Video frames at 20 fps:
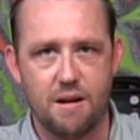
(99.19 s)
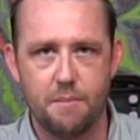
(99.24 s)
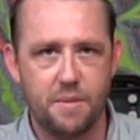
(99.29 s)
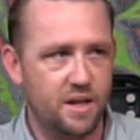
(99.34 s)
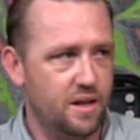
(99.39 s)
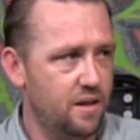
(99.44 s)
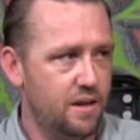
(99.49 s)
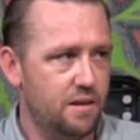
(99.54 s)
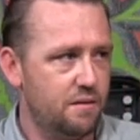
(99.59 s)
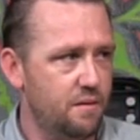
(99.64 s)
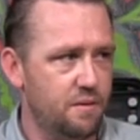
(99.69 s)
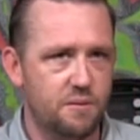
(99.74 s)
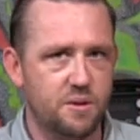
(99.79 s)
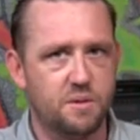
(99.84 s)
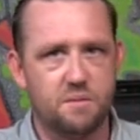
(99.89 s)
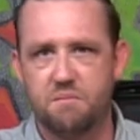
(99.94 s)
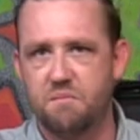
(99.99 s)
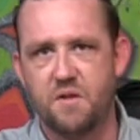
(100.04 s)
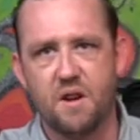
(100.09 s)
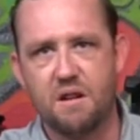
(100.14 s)
I mean, uh, it was
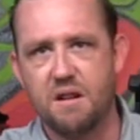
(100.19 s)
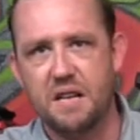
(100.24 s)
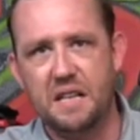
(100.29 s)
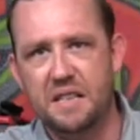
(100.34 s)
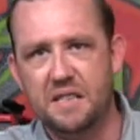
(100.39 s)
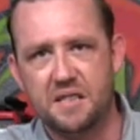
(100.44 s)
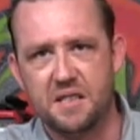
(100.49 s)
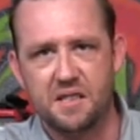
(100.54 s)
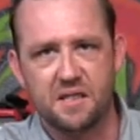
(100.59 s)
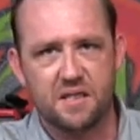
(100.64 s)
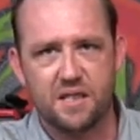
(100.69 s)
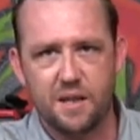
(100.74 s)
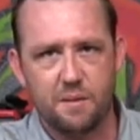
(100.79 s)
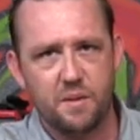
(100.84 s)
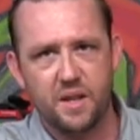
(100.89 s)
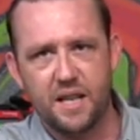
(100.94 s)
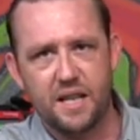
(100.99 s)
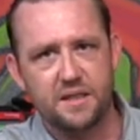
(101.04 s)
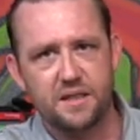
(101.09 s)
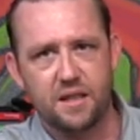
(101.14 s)
very easy. The same
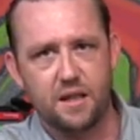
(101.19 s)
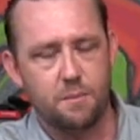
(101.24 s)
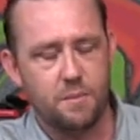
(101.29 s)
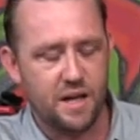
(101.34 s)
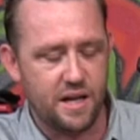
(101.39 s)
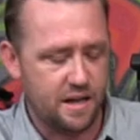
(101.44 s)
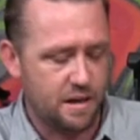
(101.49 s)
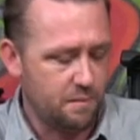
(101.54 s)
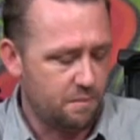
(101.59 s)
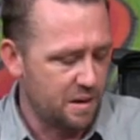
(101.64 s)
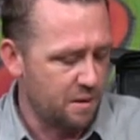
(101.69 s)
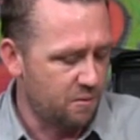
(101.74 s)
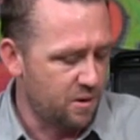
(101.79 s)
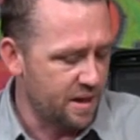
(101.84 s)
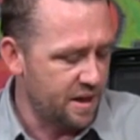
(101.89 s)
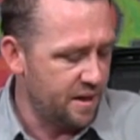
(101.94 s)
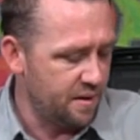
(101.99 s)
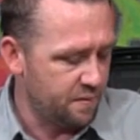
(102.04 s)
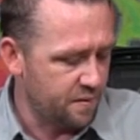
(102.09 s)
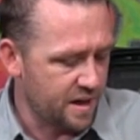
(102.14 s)
thing I did on my, uh, my
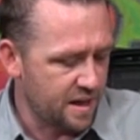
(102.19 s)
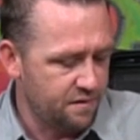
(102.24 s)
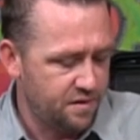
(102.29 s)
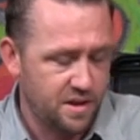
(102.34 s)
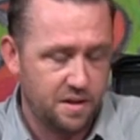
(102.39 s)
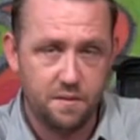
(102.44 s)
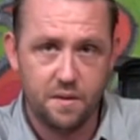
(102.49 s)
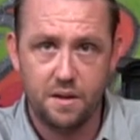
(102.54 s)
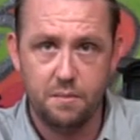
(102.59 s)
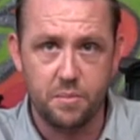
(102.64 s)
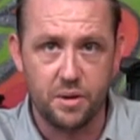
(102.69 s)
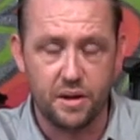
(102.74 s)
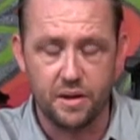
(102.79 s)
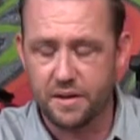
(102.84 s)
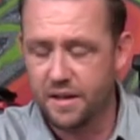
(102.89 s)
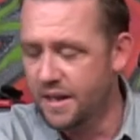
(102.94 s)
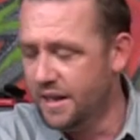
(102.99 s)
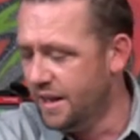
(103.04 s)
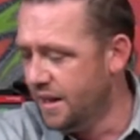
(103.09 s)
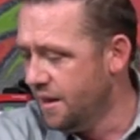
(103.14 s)
185 DV build.